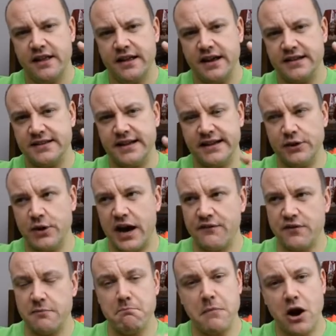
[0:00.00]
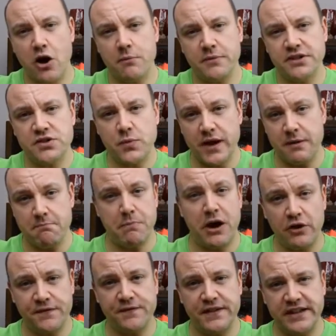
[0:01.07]
that you have a moment where
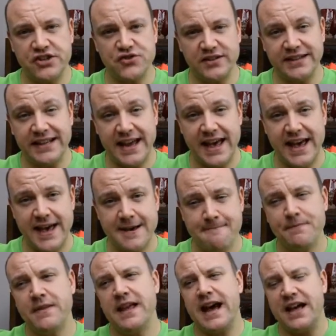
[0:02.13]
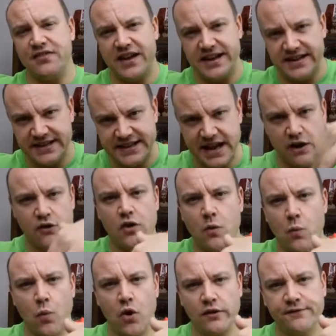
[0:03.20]
both feet are in the air and then you're down
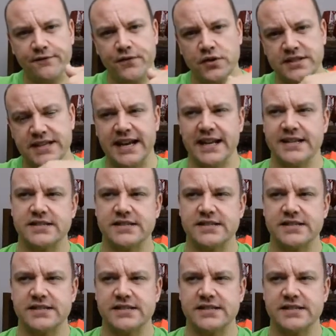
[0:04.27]
on one foot again.